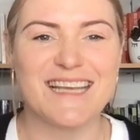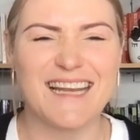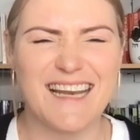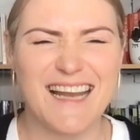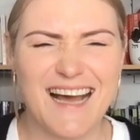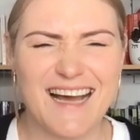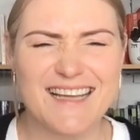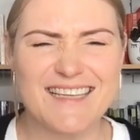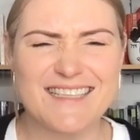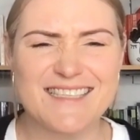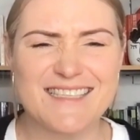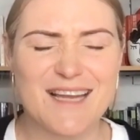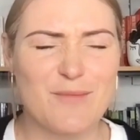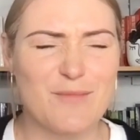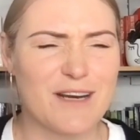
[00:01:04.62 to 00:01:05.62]
and
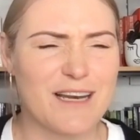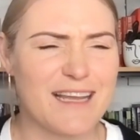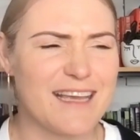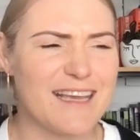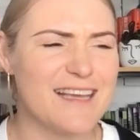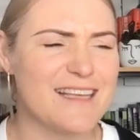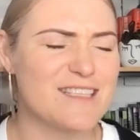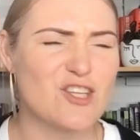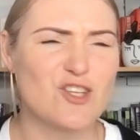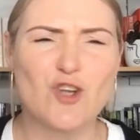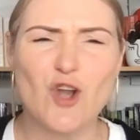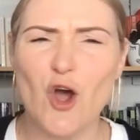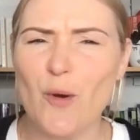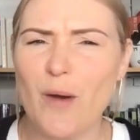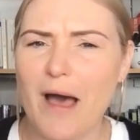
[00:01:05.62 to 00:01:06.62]
understand what it is and
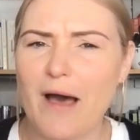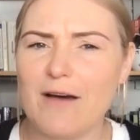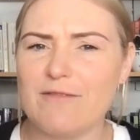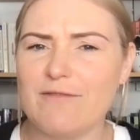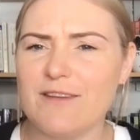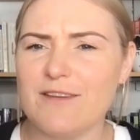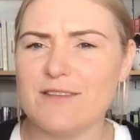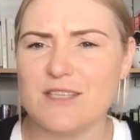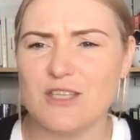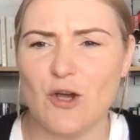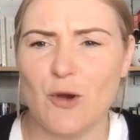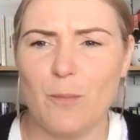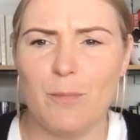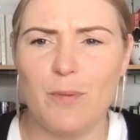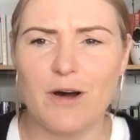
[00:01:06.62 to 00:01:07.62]
know how it feels in your
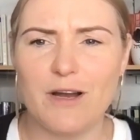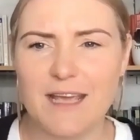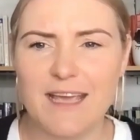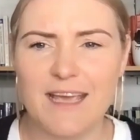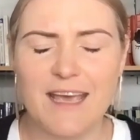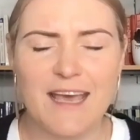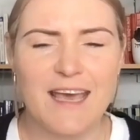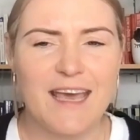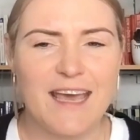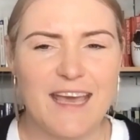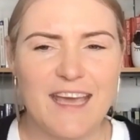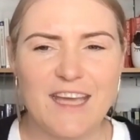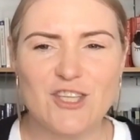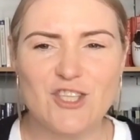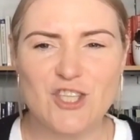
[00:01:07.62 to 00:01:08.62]
body,
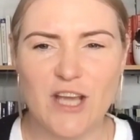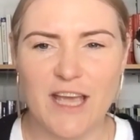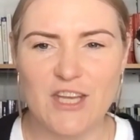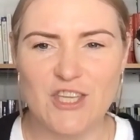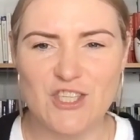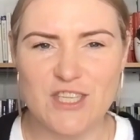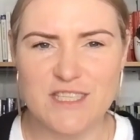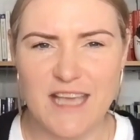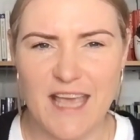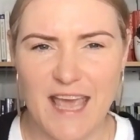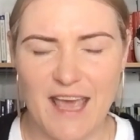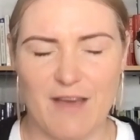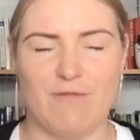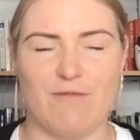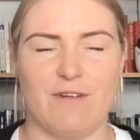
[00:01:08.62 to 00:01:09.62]
it changes
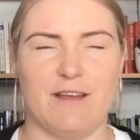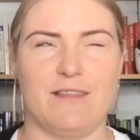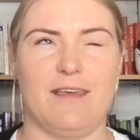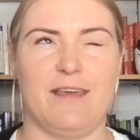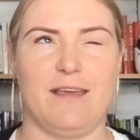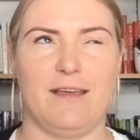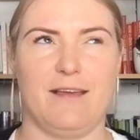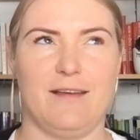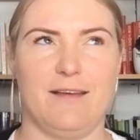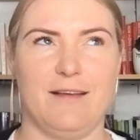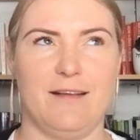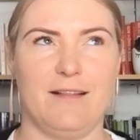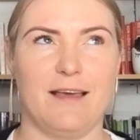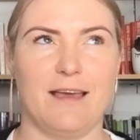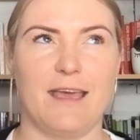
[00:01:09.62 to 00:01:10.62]
everything,
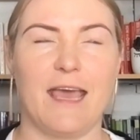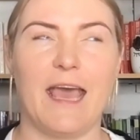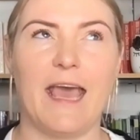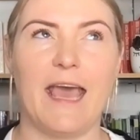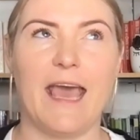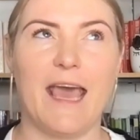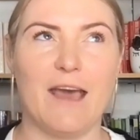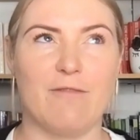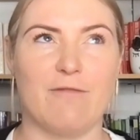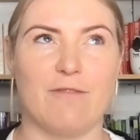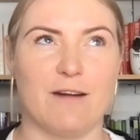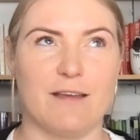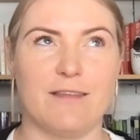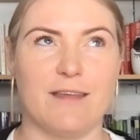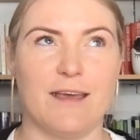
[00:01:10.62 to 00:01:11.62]
like
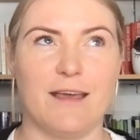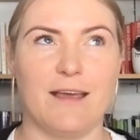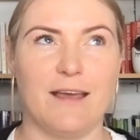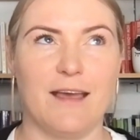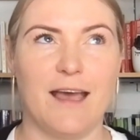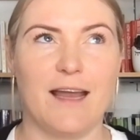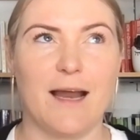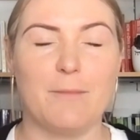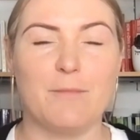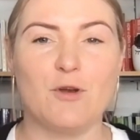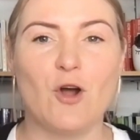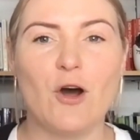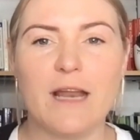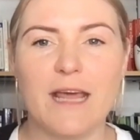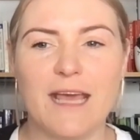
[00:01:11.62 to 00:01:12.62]
everything. And I'm
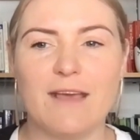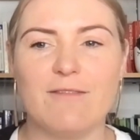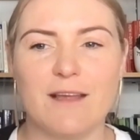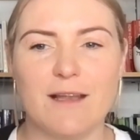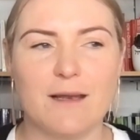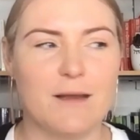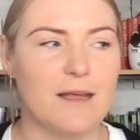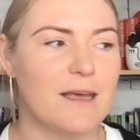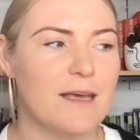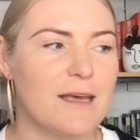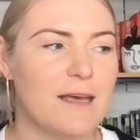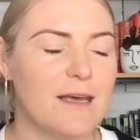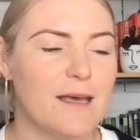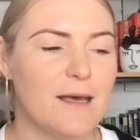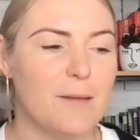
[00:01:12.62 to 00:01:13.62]
not even
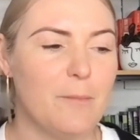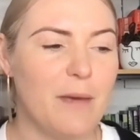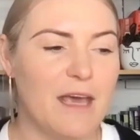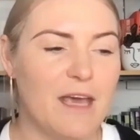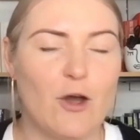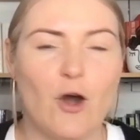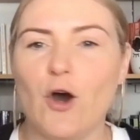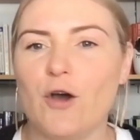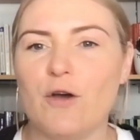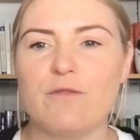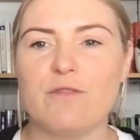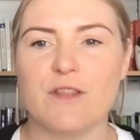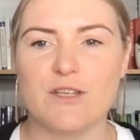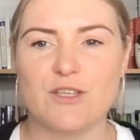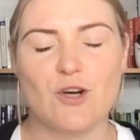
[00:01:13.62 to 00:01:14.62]
being over
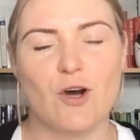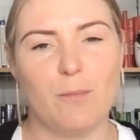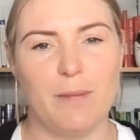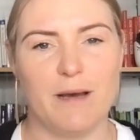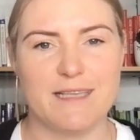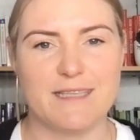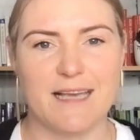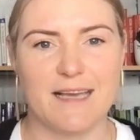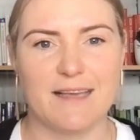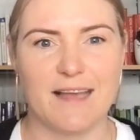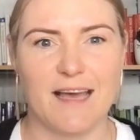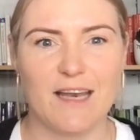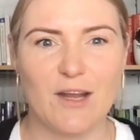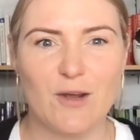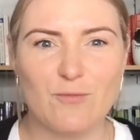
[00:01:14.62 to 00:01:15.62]
the top by saying
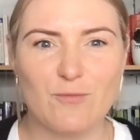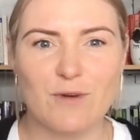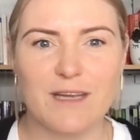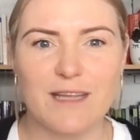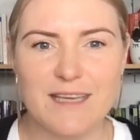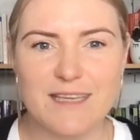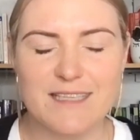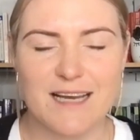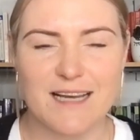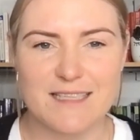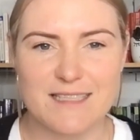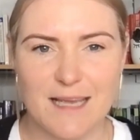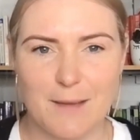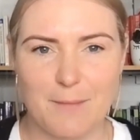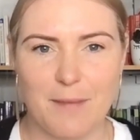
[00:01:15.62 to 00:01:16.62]
that. It really does
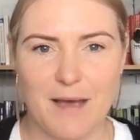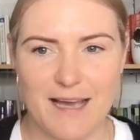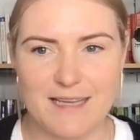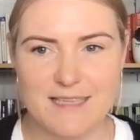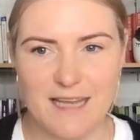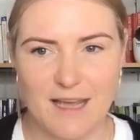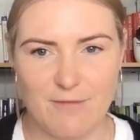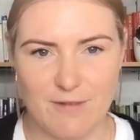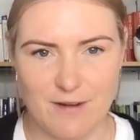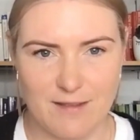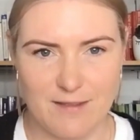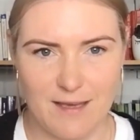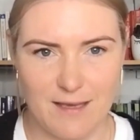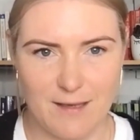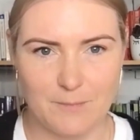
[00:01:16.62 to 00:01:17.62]
impact
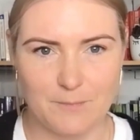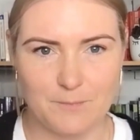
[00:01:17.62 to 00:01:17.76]
everything.